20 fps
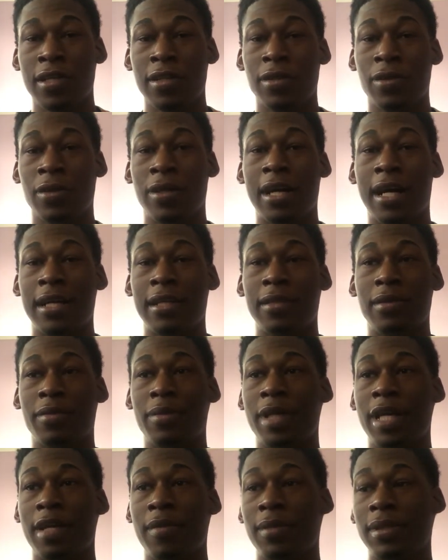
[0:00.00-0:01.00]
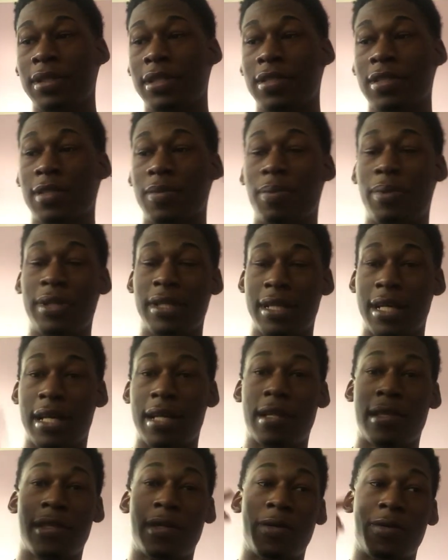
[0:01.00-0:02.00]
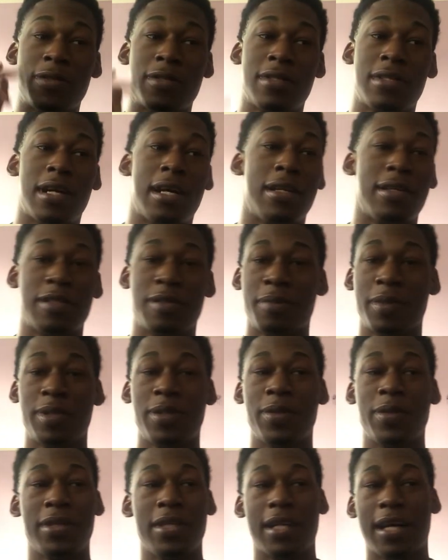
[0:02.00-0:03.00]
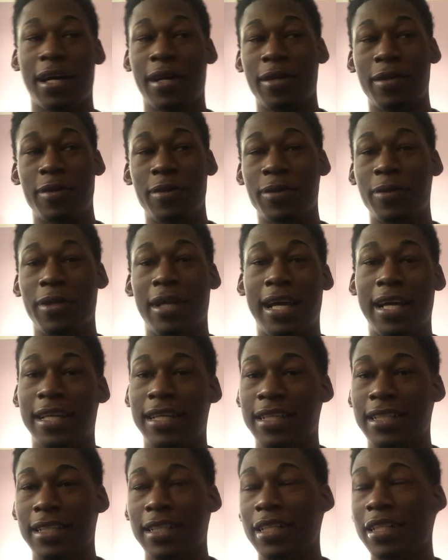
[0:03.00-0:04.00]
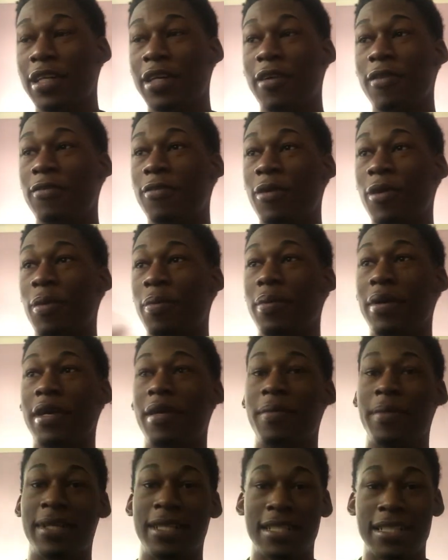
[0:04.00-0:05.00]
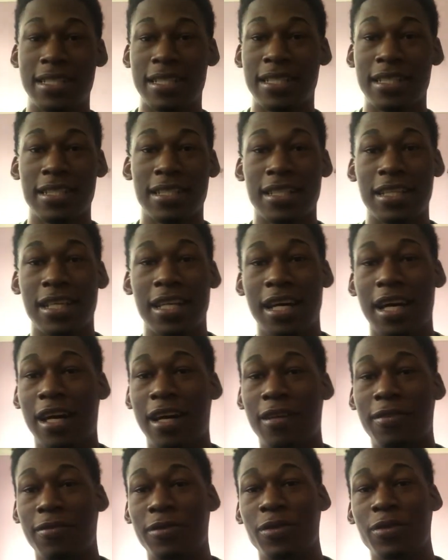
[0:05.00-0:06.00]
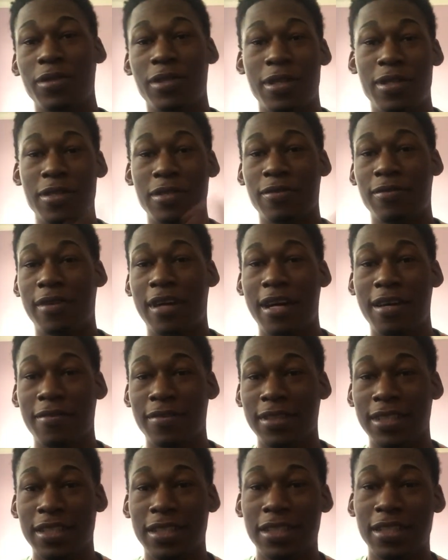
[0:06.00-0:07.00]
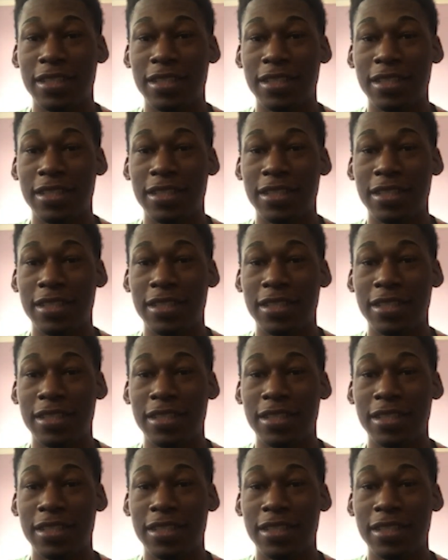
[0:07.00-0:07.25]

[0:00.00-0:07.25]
you gotta be able to split that $1,000 between, I don't know, like 4 payments of 2,500 each.